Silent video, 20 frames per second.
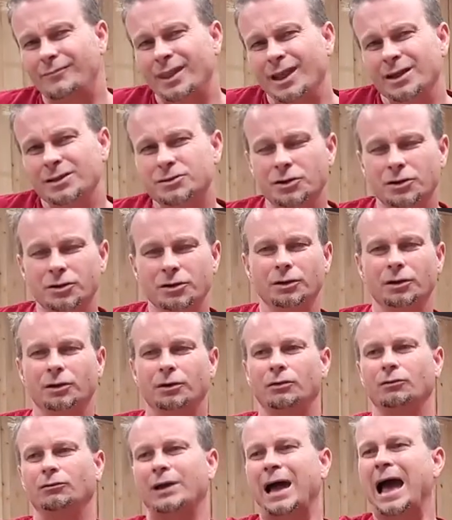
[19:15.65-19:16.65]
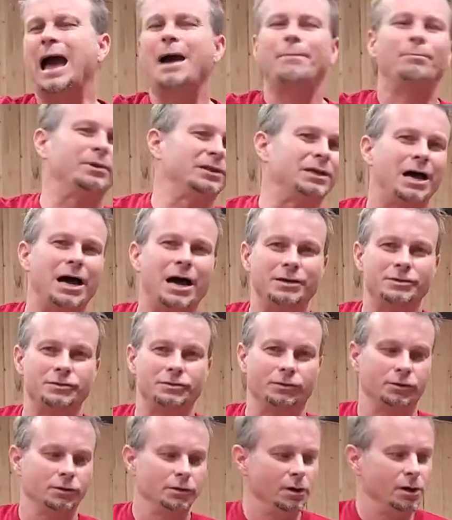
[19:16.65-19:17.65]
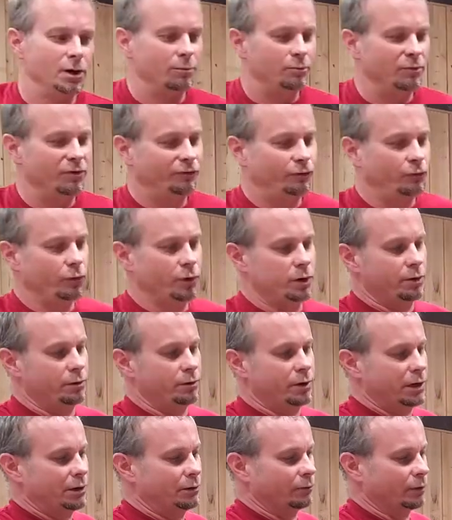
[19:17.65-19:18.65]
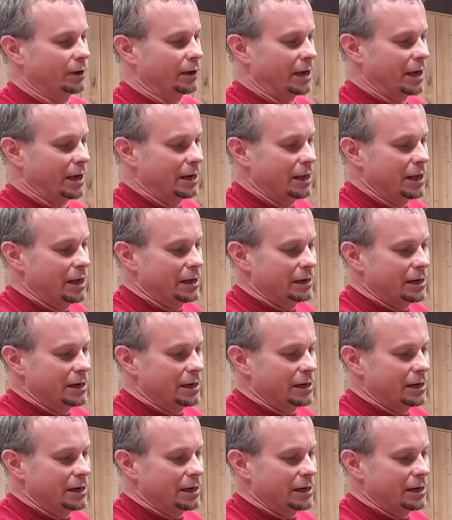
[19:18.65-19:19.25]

It's a good little appetizer before you eat one night.